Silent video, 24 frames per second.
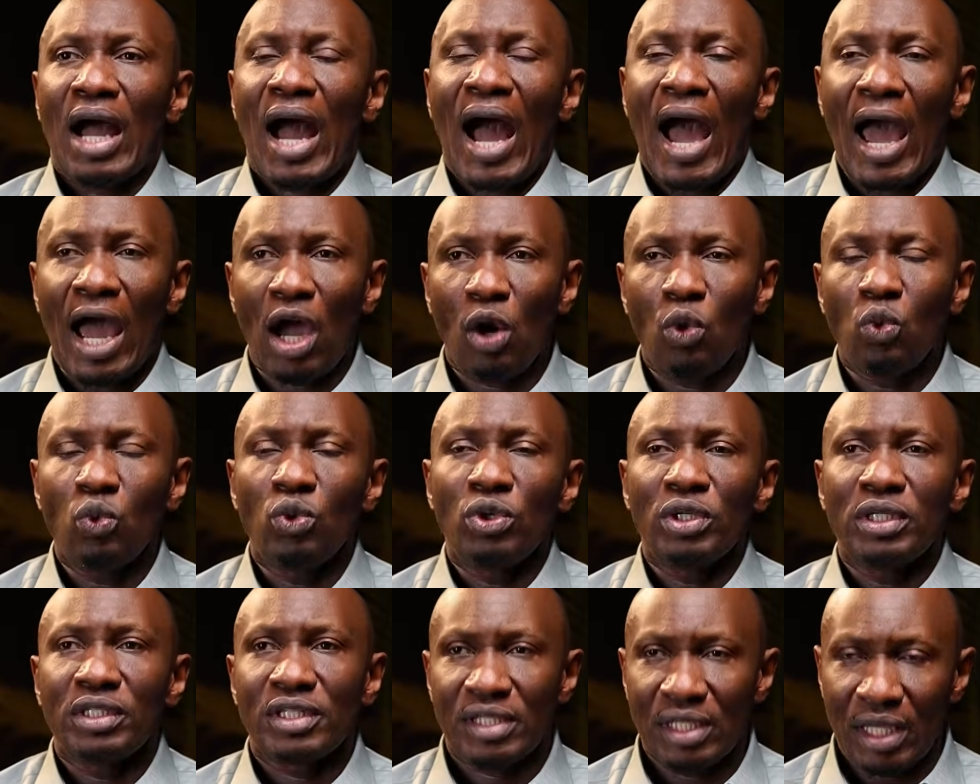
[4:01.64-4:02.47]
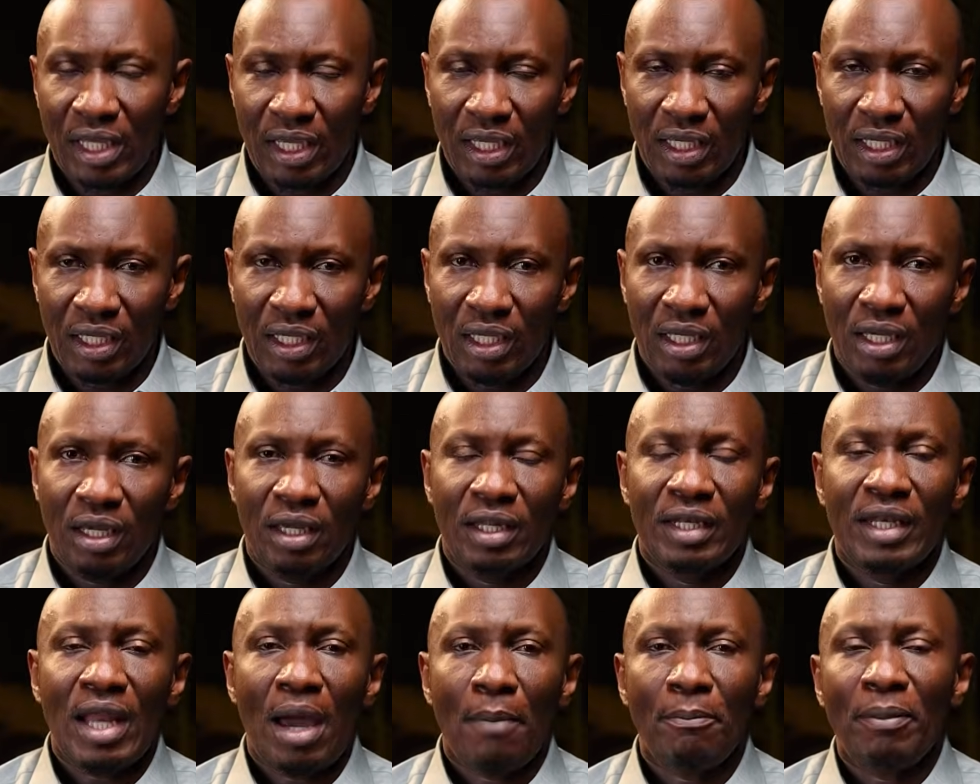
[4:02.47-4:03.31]
I would say,
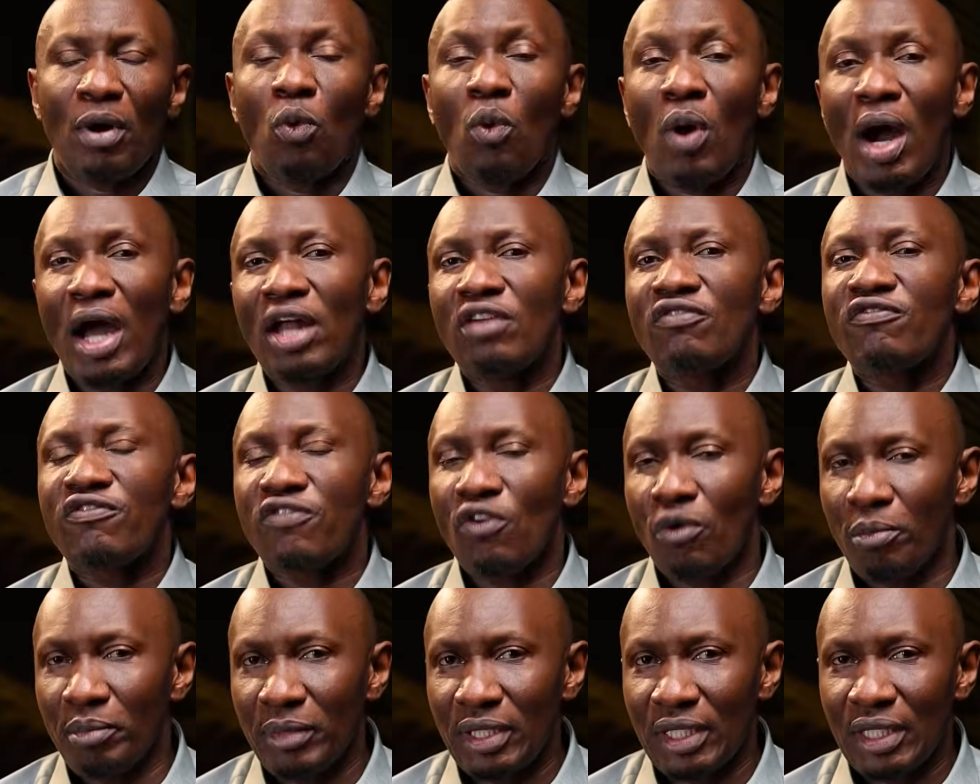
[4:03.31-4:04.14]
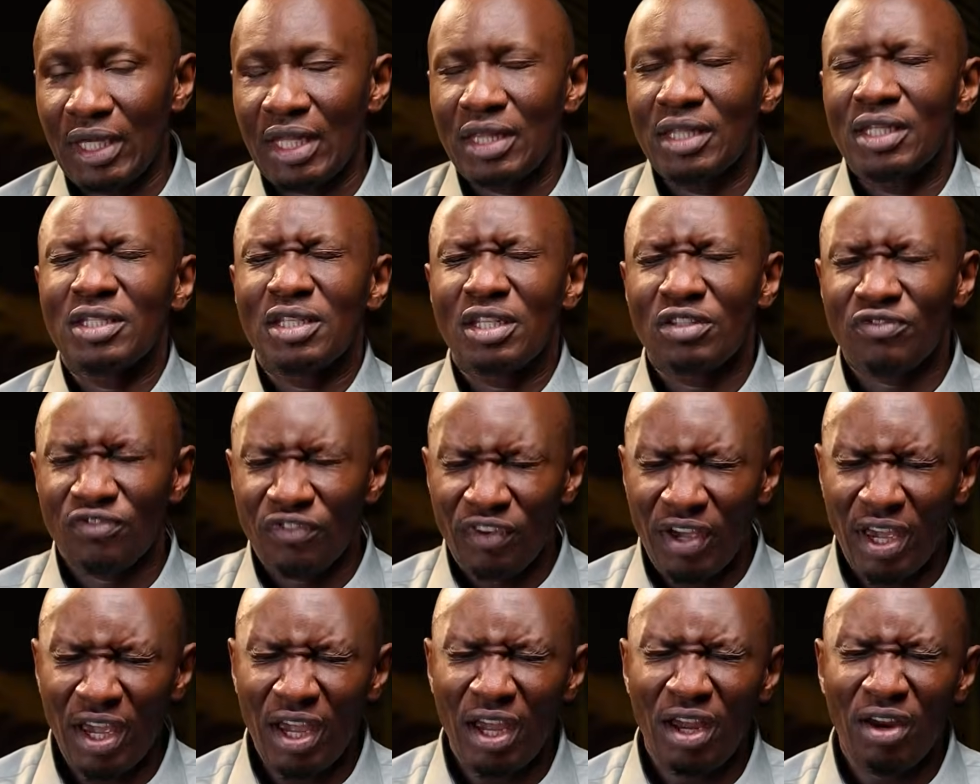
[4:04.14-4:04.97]
number one for me, and this is
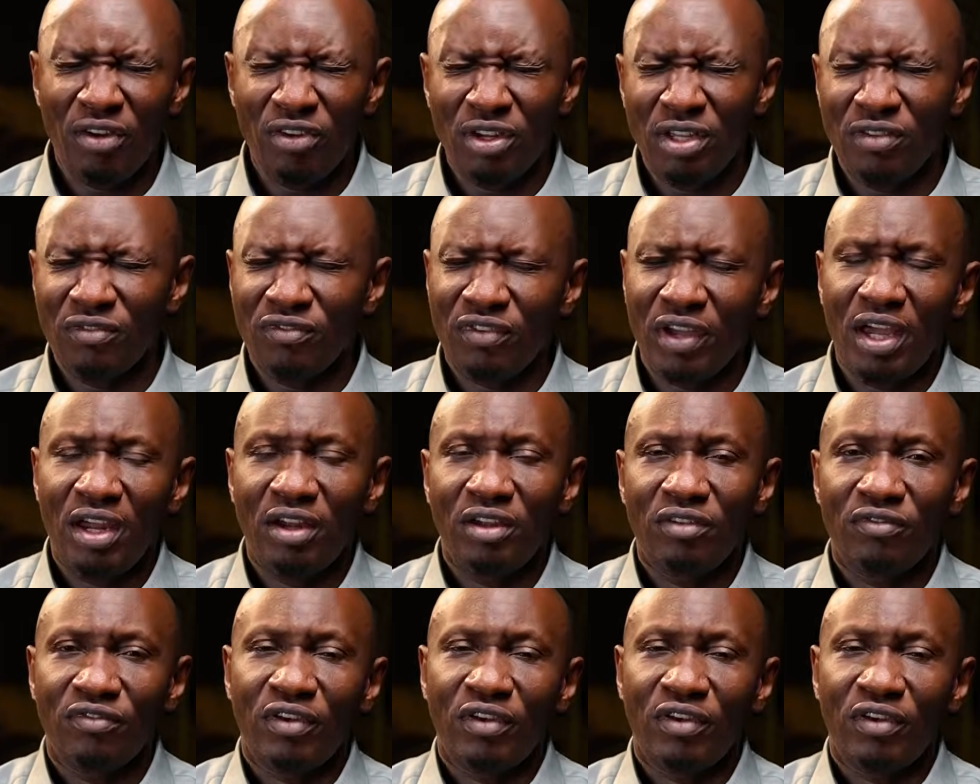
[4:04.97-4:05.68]
very, very,